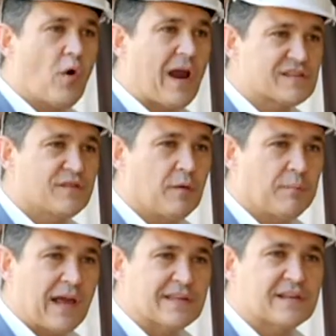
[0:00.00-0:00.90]
Downer
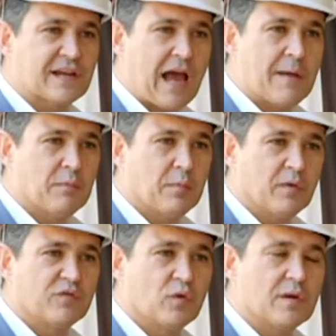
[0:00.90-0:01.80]
Group is your partner
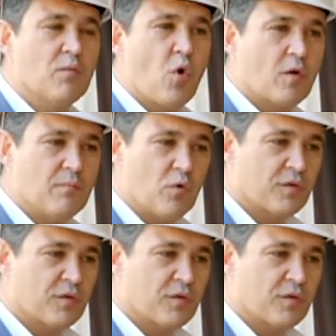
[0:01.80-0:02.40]
in this project,